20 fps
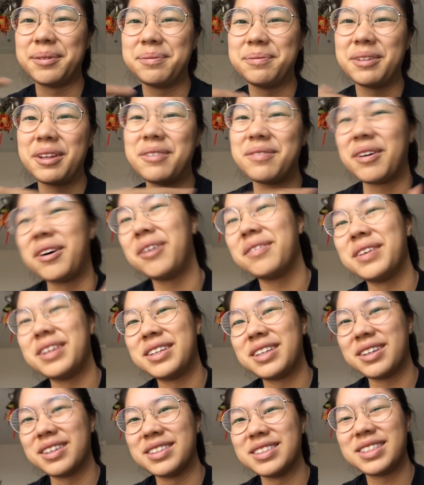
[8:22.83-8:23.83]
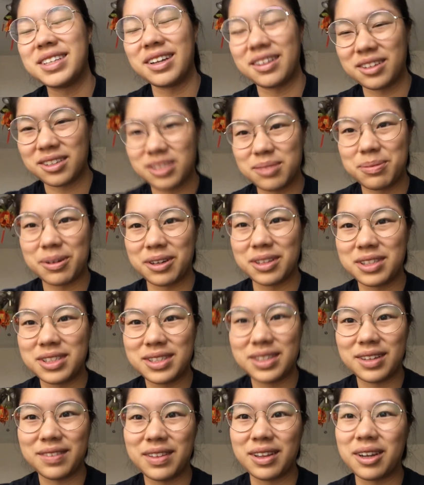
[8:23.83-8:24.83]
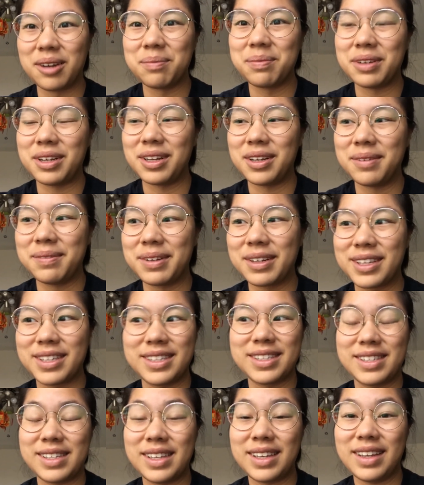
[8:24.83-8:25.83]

involve interns in other parts of the company, because